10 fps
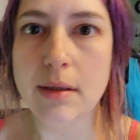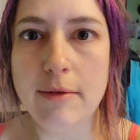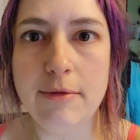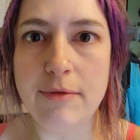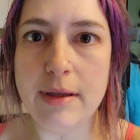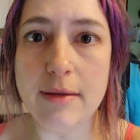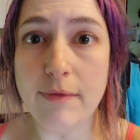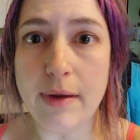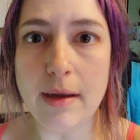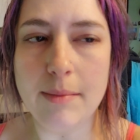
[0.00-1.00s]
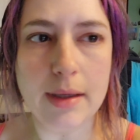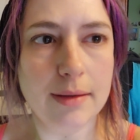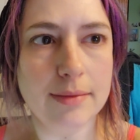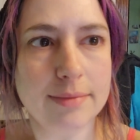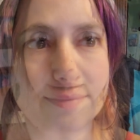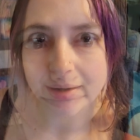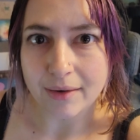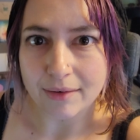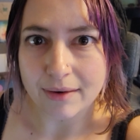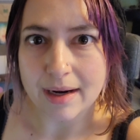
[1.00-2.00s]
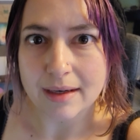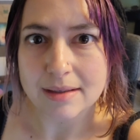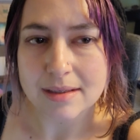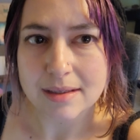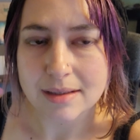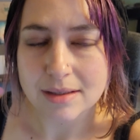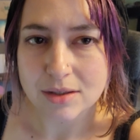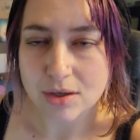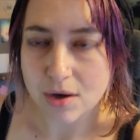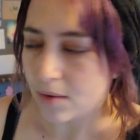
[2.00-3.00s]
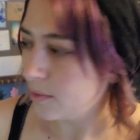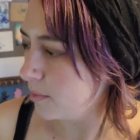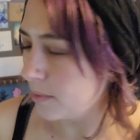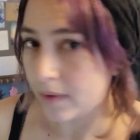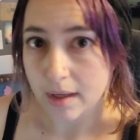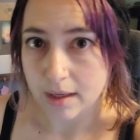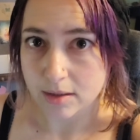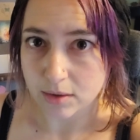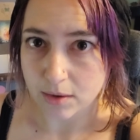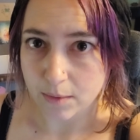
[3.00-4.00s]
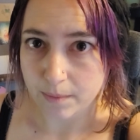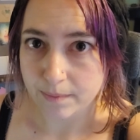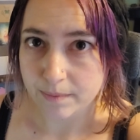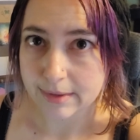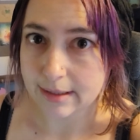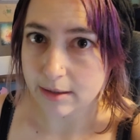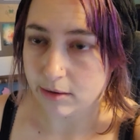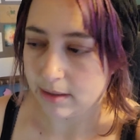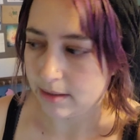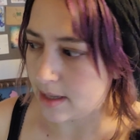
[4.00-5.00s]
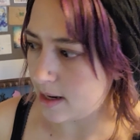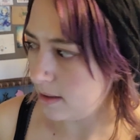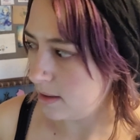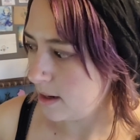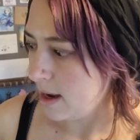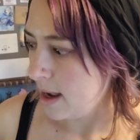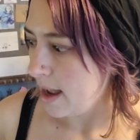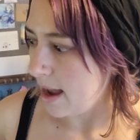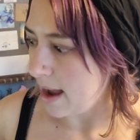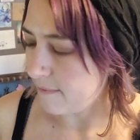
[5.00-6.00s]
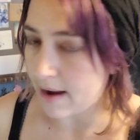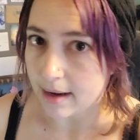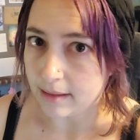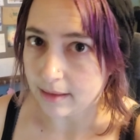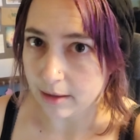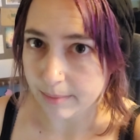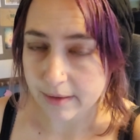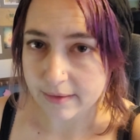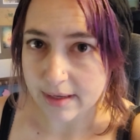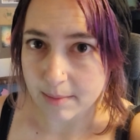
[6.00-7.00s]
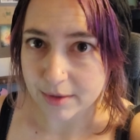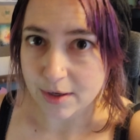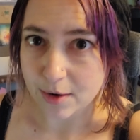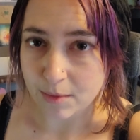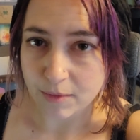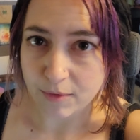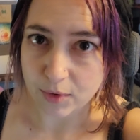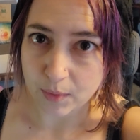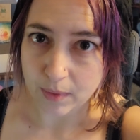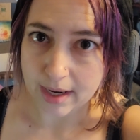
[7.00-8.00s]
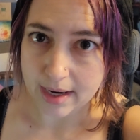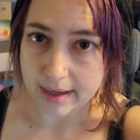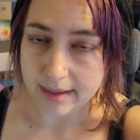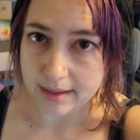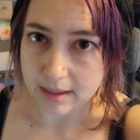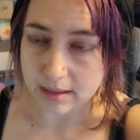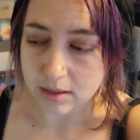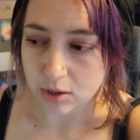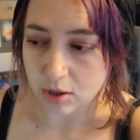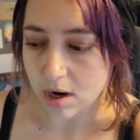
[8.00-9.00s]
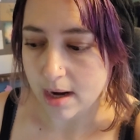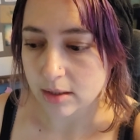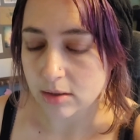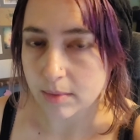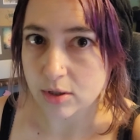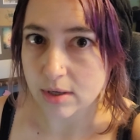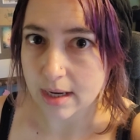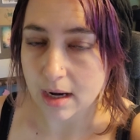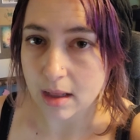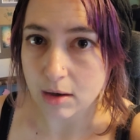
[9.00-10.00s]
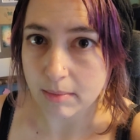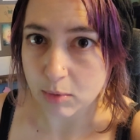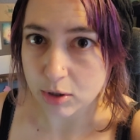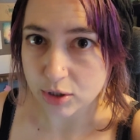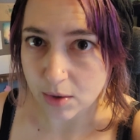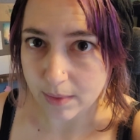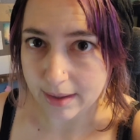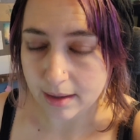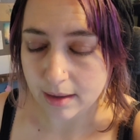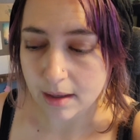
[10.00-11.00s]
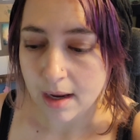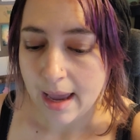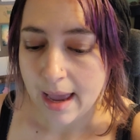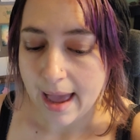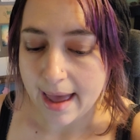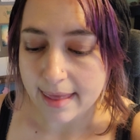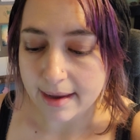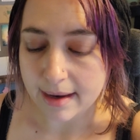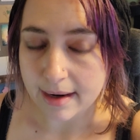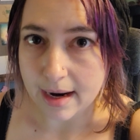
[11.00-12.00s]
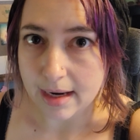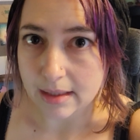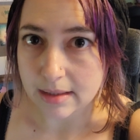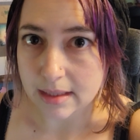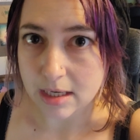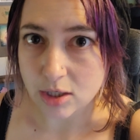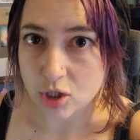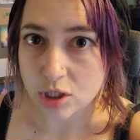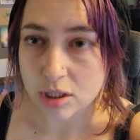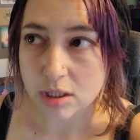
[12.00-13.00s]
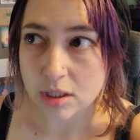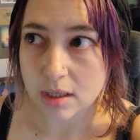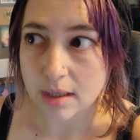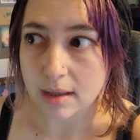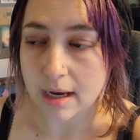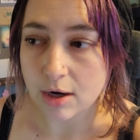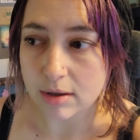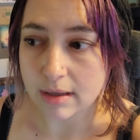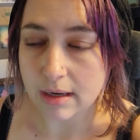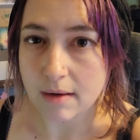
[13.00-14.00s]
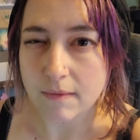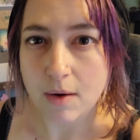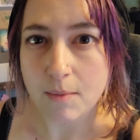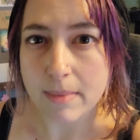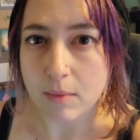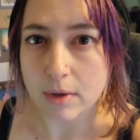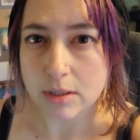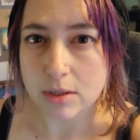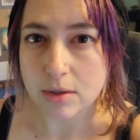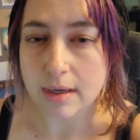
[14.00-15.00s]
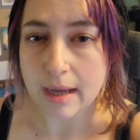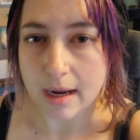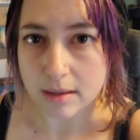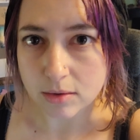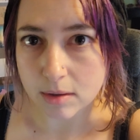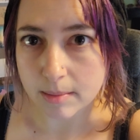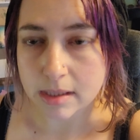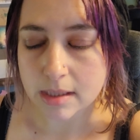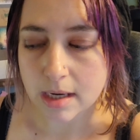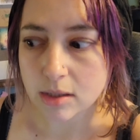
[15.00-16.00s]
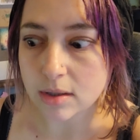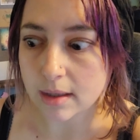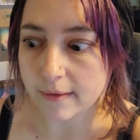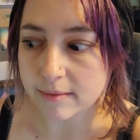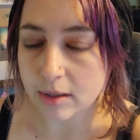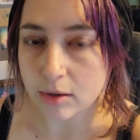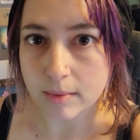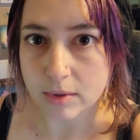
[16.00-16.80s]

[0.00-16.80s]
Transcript: feed the family. Alright, so kids are home, dinner is done. I've got a little bit of time to sew before we gotta get the kids to karate, so I'm gonna try to get a little bit more sewing in. And then I teach later in the evening when my one student canceled on me today, so that gives me a little